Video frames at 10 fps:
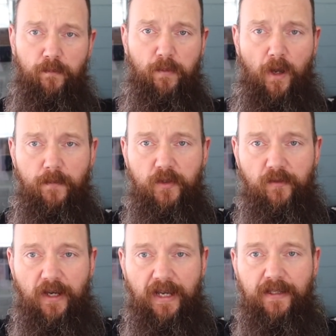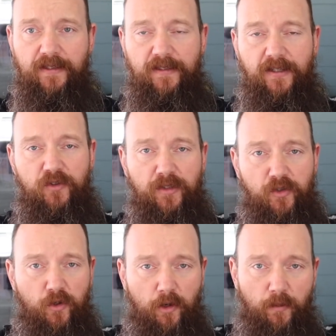palms of our hands essentially
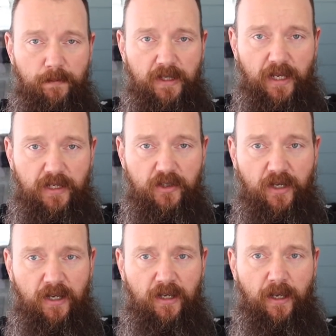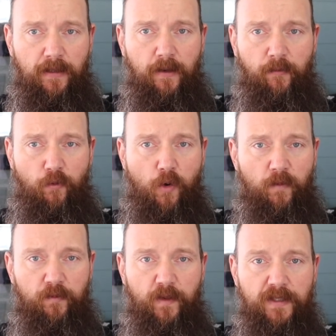to our rib cage, and then form
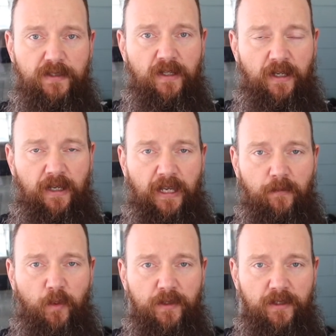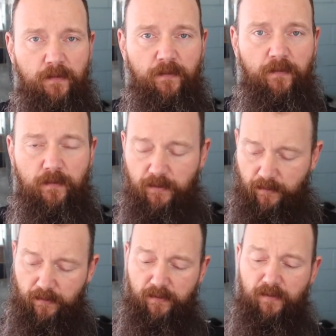a fist and put the
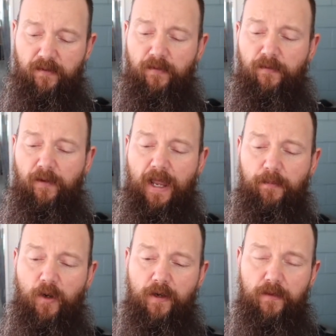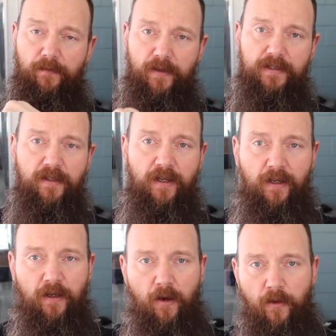flat part of the fist
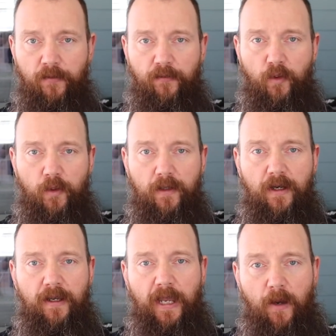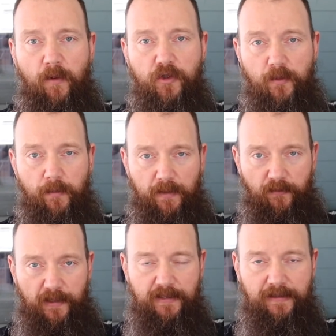on the floor. Elbows are going to be
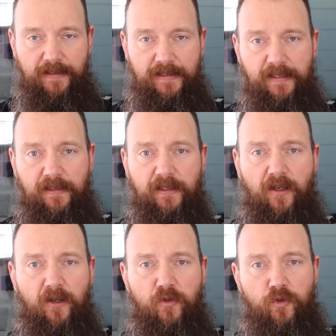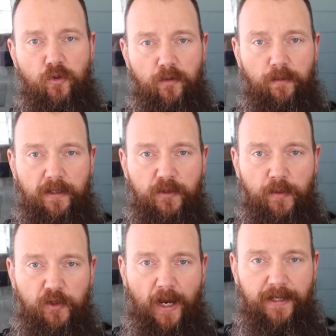facing the ceiling, shoulder blades are
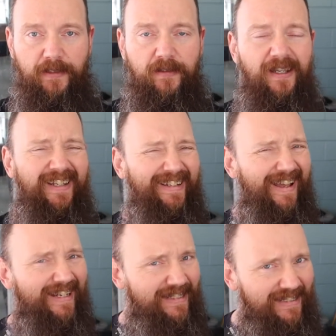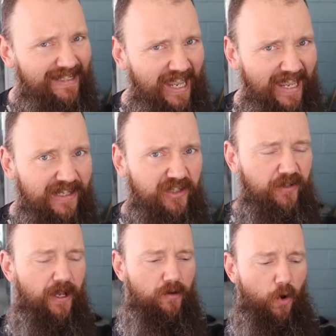retracted. Not tense, you're
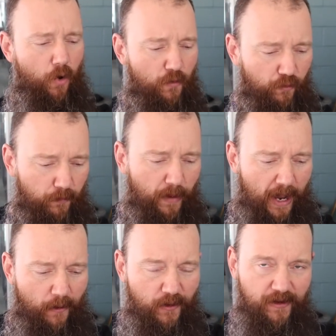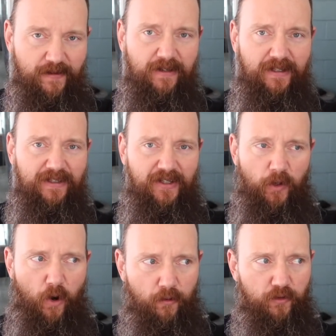not
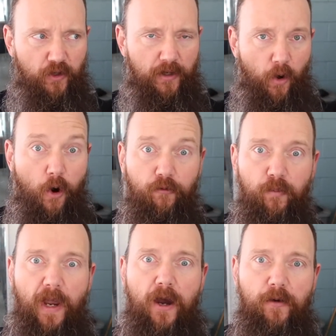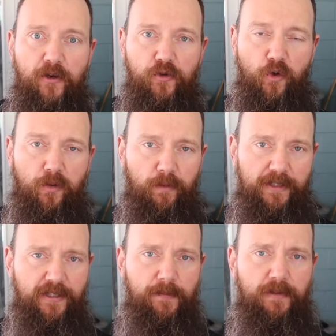trying to overpower your shoulder
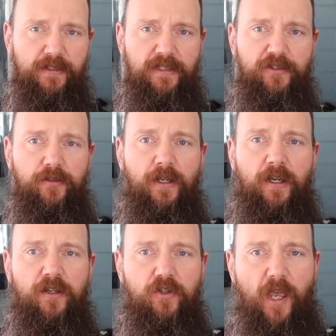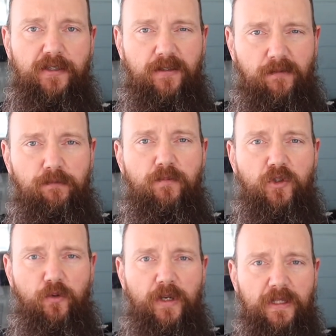blades into position, just
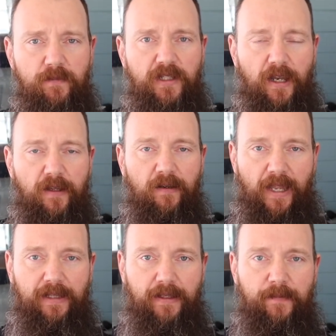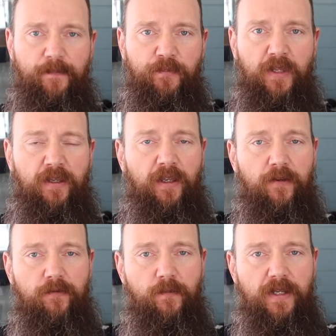squeeze them together lightly. And
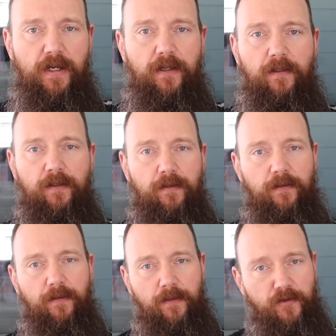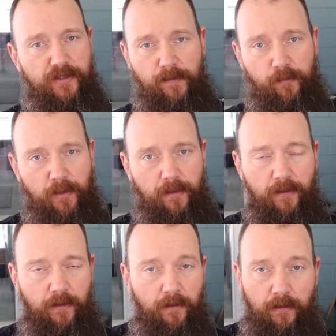from there, you simply
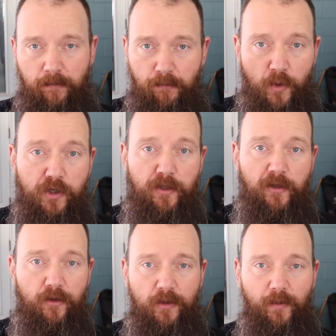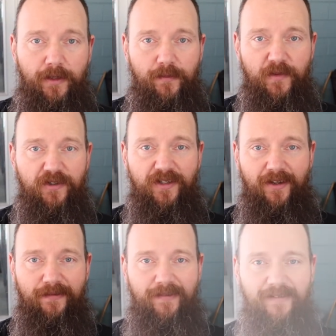push the earth away from yourself.